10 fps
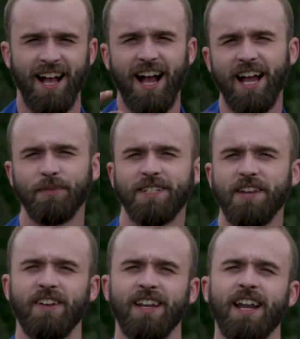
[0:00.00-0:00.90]
Hi, I'm
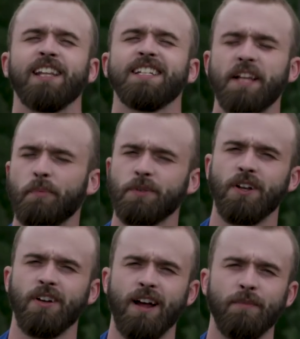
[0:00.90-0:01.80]
Stephen, and in this
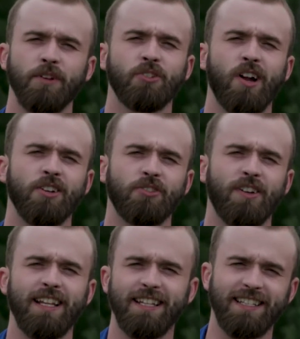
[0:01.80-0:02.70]
episode, I'm going to try and
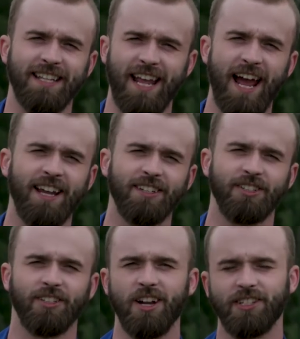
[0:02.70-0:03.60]
train this cat
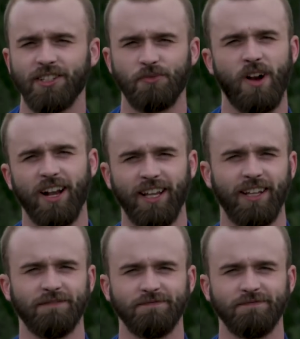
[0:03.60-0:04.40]
to launch this rocket.